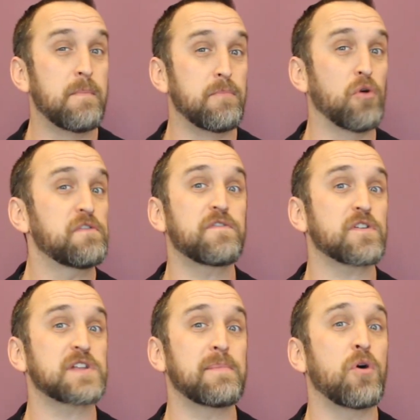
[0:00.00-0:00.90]
Most
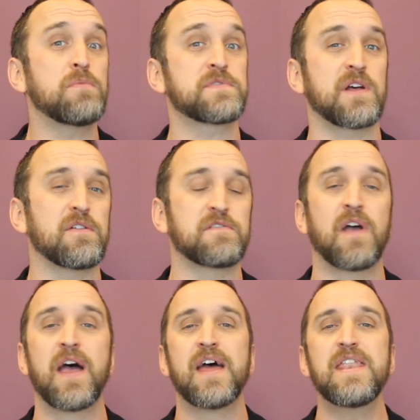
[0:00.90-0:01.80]
first-time home sellers
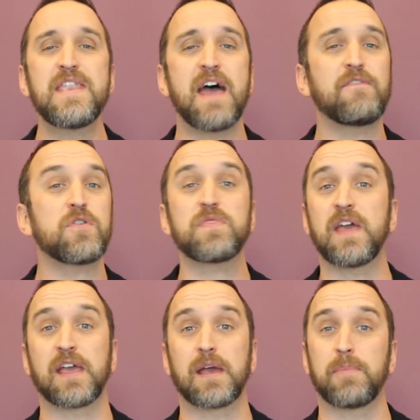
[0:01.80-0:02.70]
never
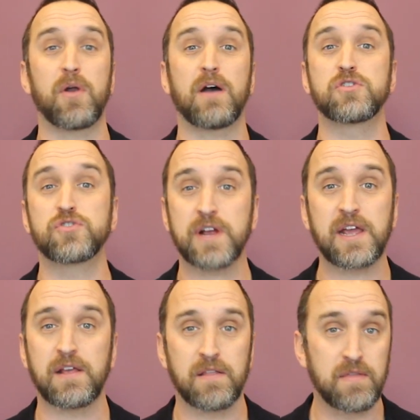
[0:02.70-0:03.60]
think about how
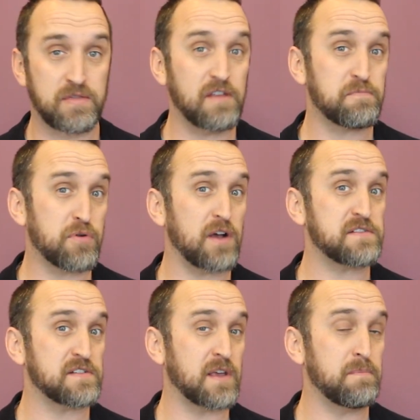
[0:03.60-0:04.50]
tricky this
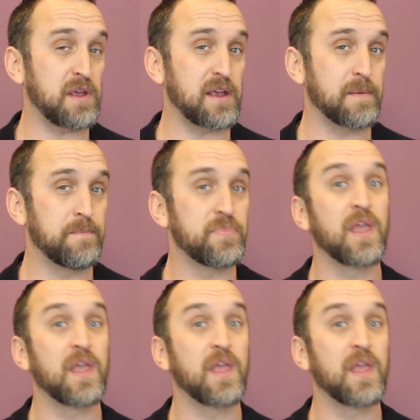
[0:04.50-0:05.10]
process can be